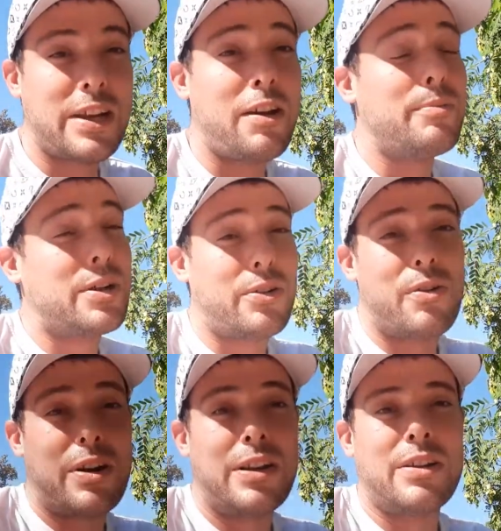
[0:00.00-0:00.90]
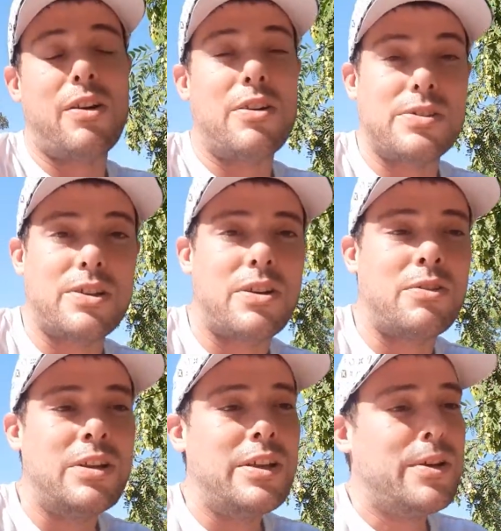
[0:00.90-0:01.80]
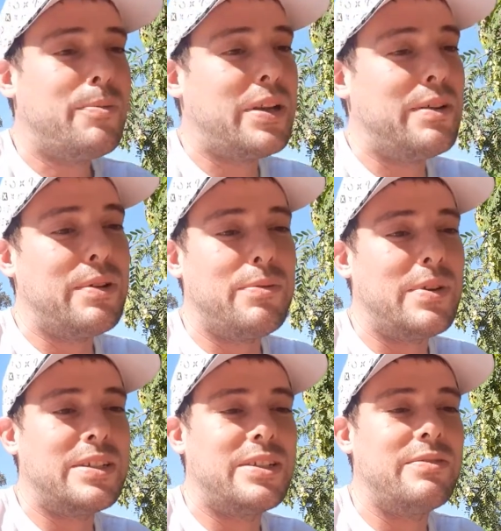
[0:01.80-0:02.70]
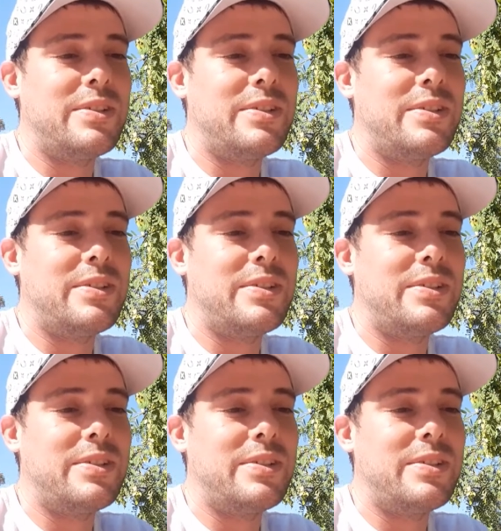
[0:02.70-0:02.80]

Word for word: Terry McLaurin also, but even with,